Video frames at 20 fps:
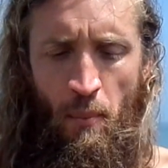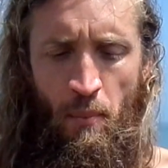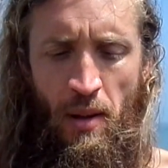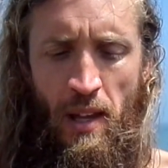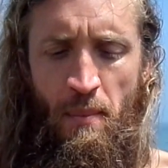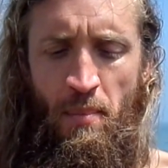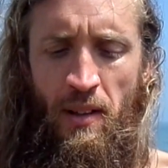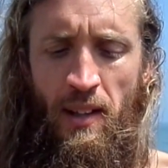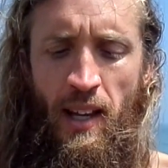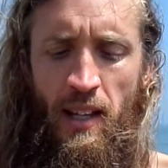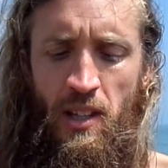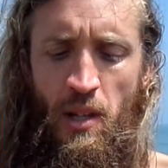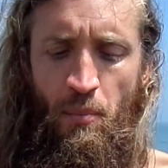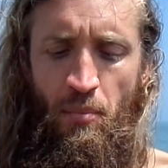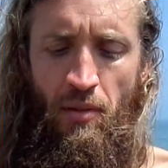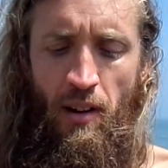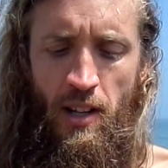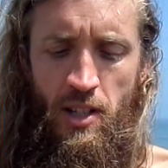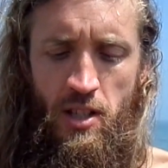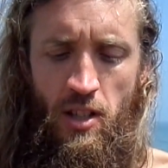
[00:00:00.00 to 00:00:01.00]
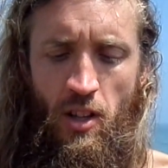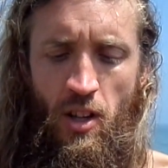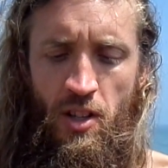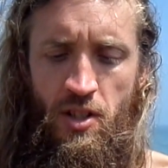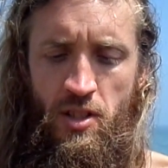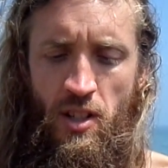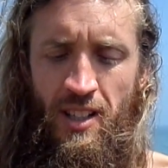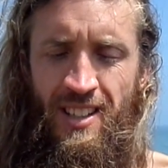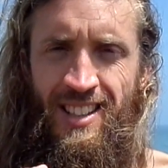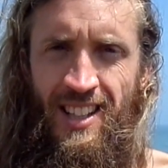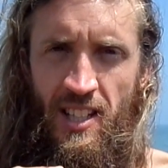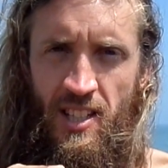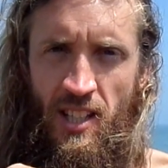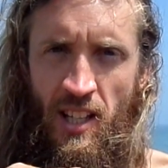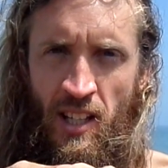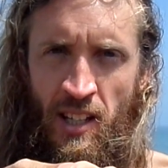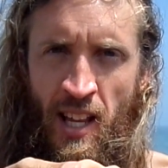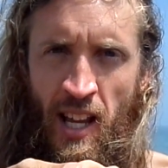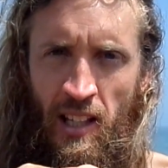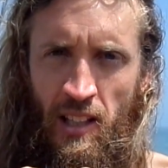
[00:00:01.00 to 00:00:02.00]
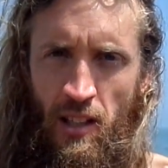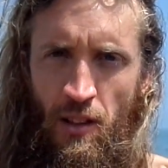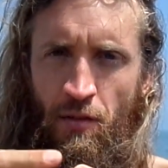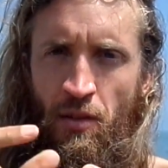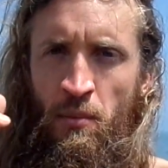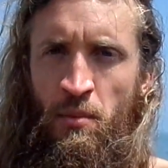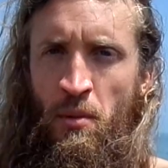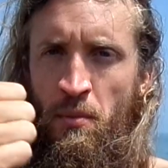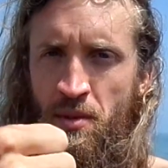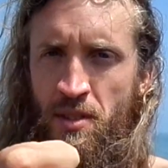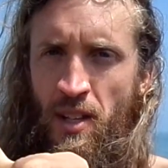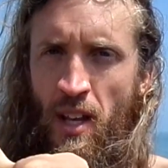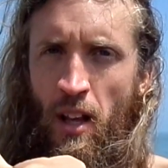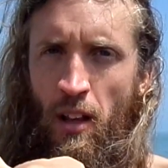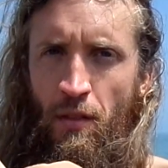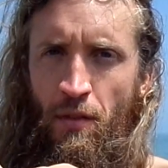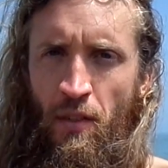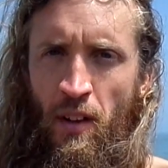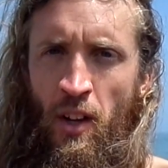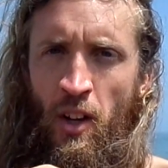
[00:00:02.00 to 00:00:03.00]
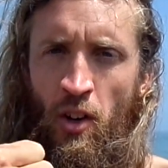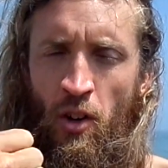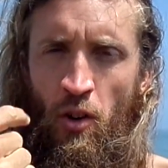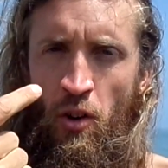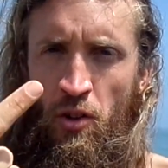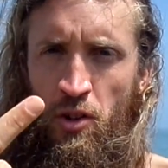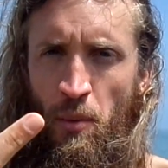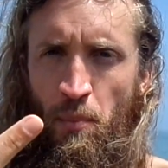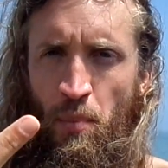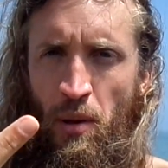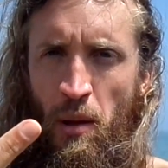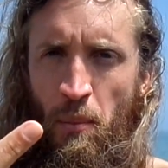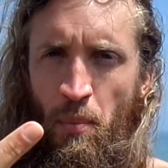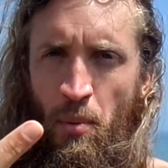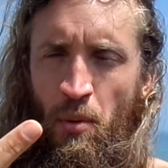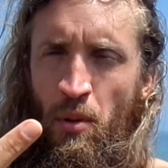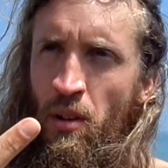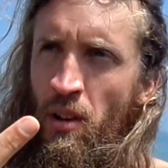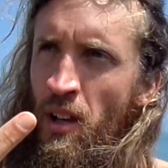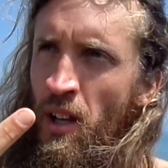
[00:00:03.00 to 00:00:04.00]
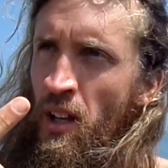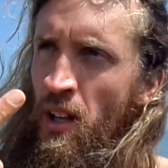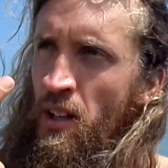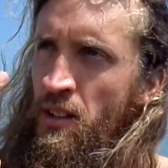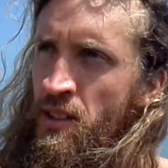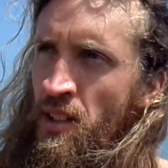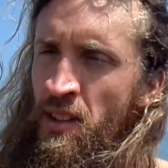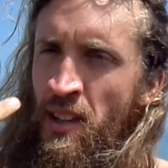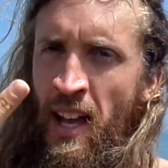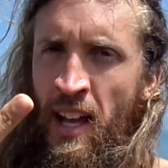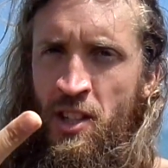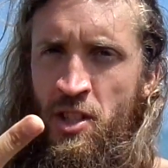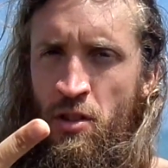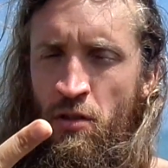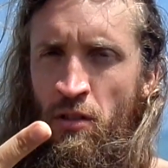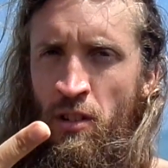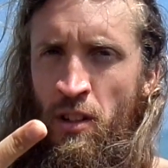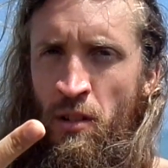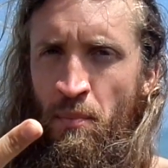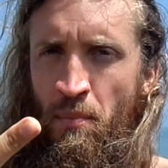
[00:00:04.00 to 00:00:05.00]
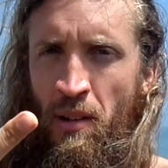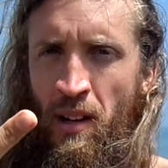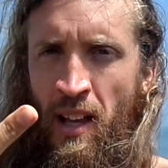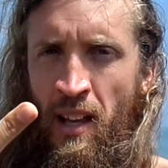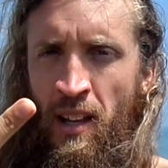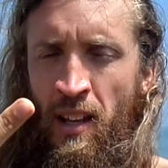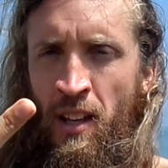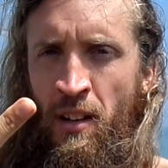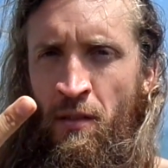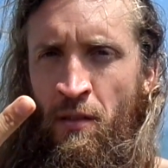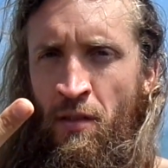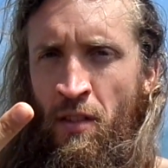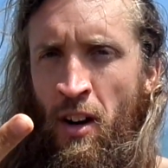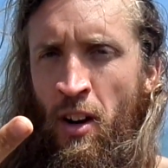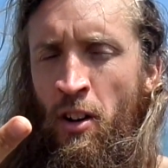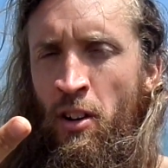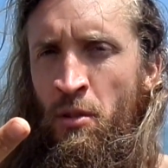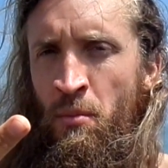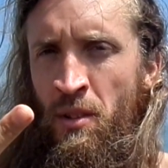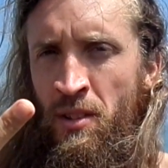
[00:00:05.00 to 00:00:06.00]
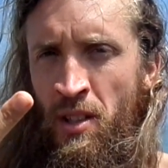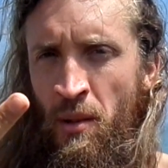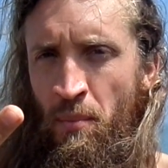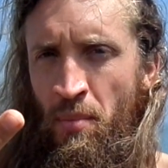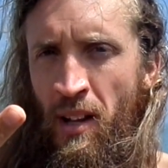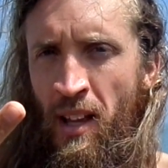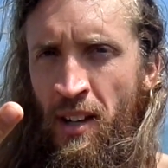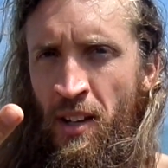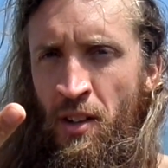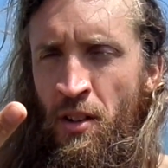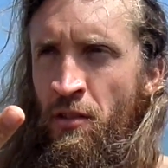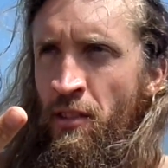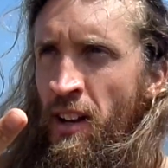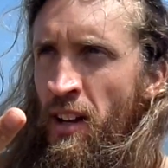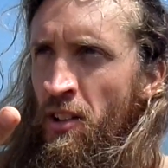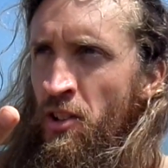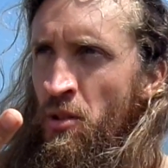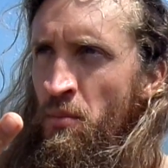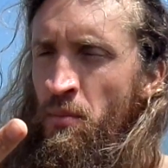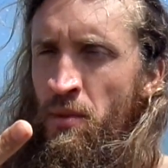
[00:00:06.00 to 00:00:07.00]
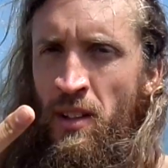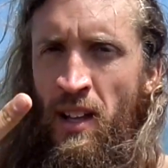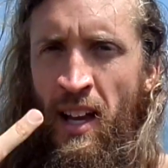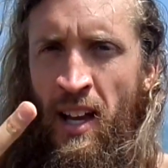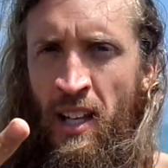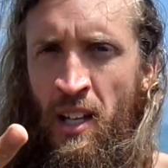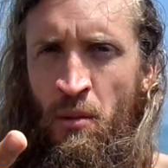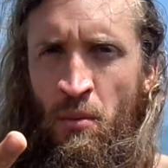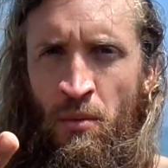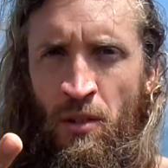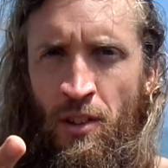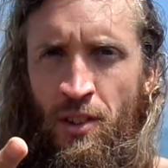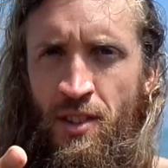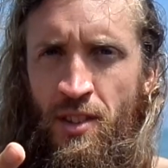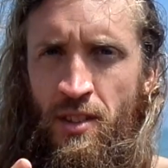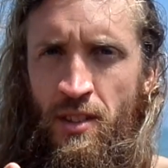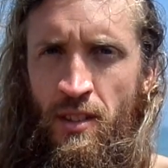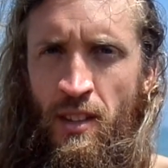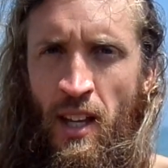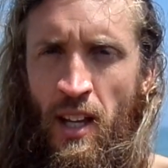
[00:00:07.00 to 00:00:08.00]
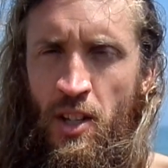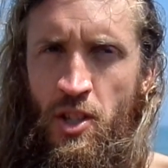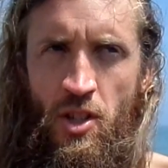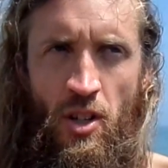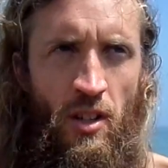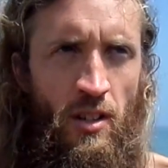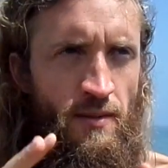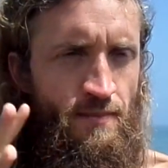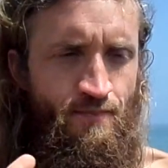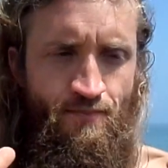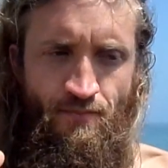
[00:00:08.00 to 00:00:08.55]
People get depressed because they're disconnected from themselves, other people, the natural environment and planet around them, animals, nature,